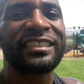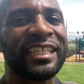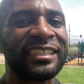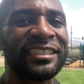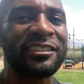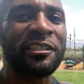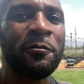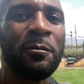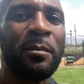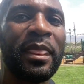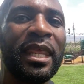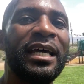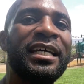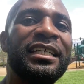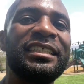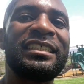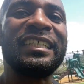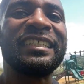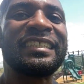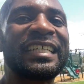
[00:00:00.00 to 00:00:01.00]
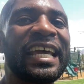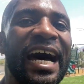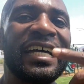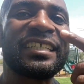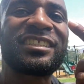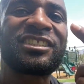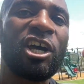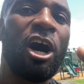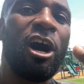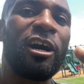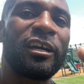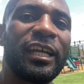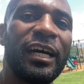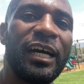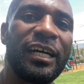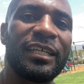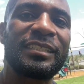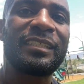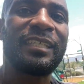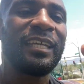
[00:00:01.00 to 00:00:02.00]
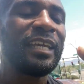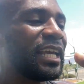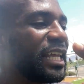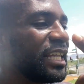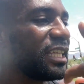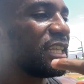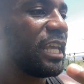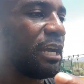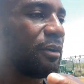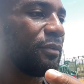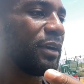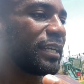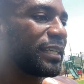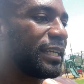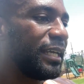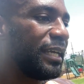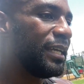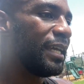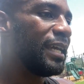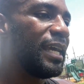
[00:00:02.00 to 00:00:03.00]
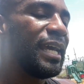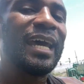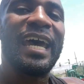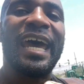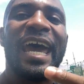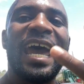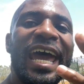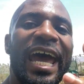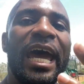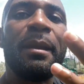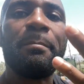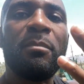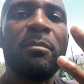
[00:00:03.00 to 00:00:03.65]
system. She's got Stardust, Lyric, and